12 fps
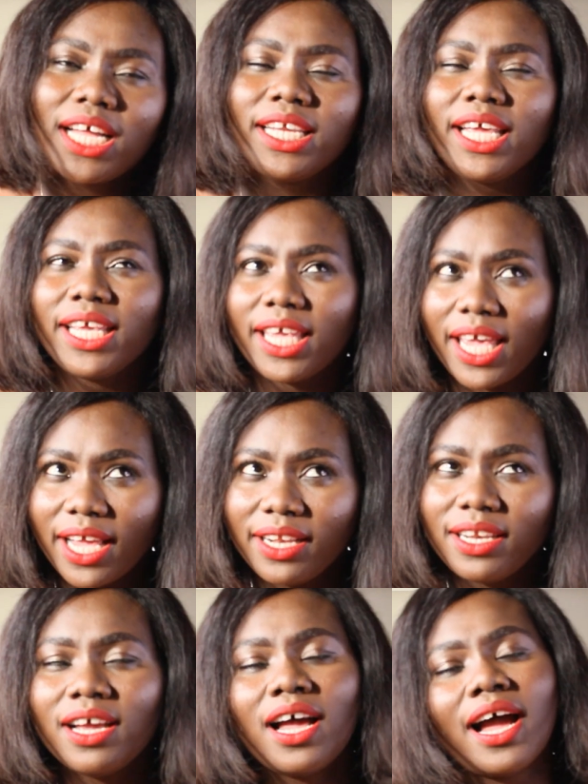And
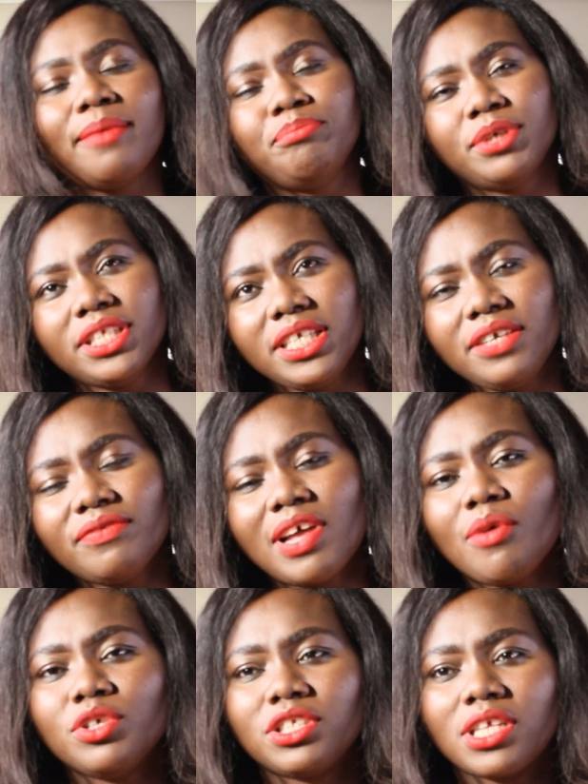again, I believe
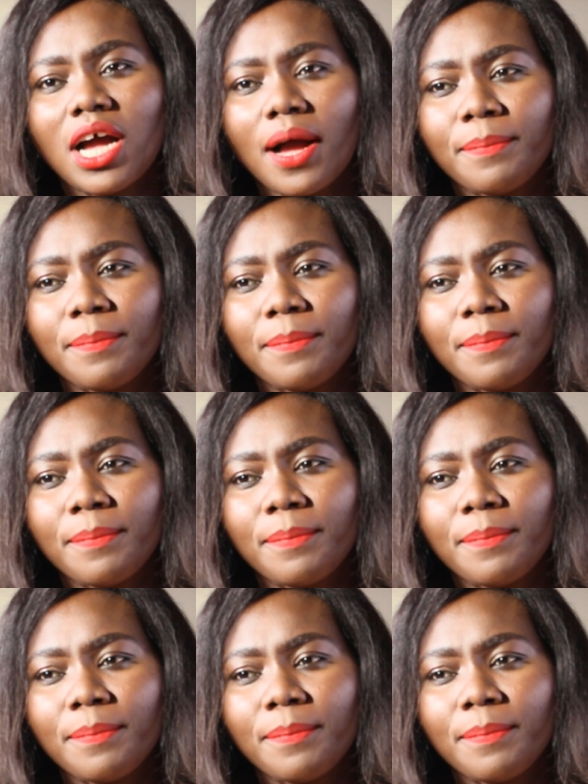that was